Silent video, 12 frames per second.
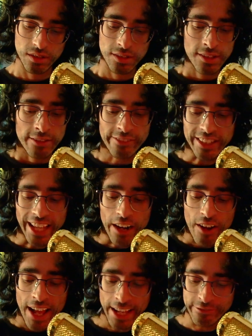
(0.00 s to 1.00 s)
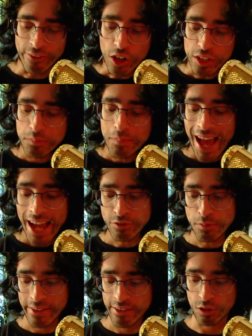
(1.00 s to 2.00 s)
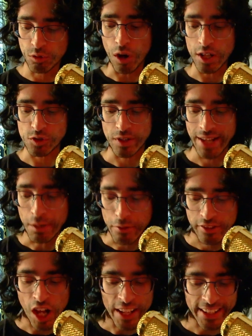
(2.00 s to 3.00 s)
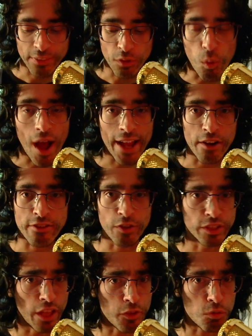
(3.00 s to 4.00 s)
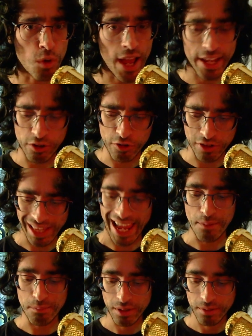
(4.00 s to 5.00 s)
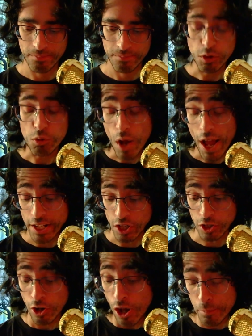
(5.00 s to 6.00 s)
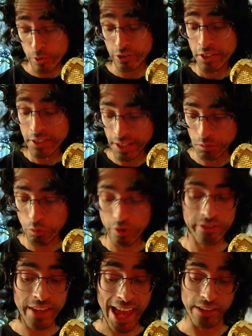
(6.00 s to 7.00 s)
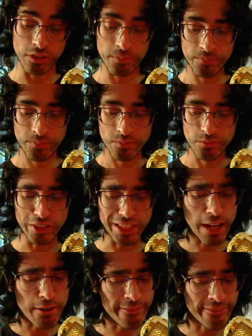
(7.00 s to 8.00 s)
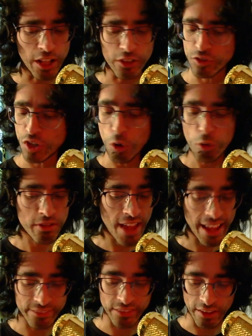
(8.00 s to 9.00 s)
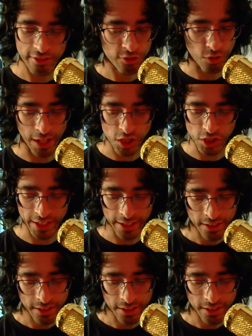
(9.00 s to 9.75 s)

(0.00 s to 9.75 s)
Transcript: Valera had fallen back from his squadron and was cutting the wires of another rider's lamp. The rider, Coppertini, was dead. Valera felt no sadness, strangely.